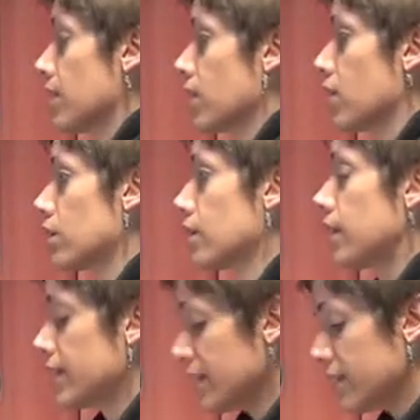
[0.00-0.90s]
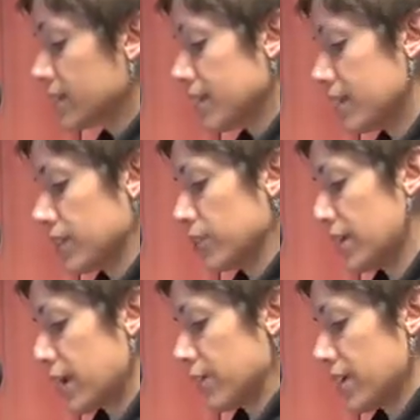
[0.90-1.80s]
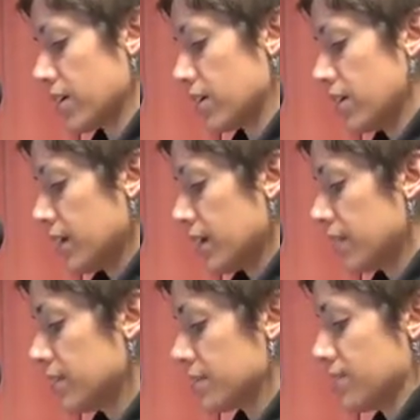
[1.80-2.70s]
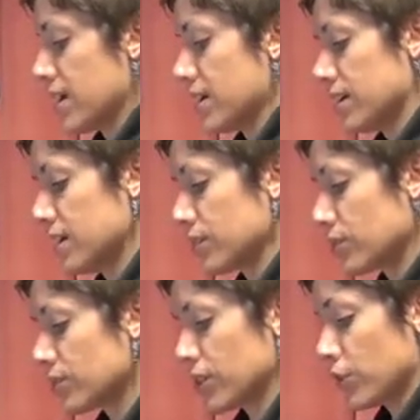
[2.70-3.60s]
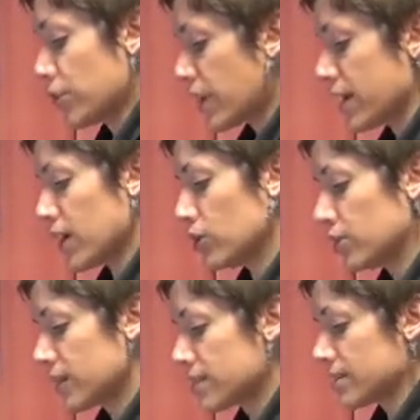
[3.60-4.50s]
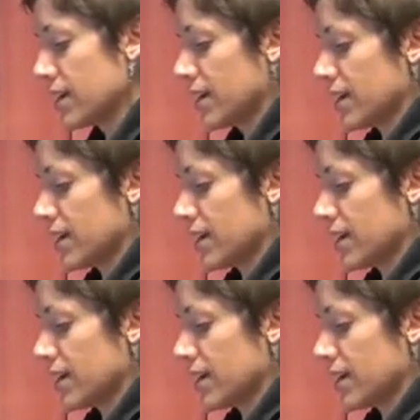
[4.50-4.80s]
They are easily killed out there in the savannah. It's, they're very helpless.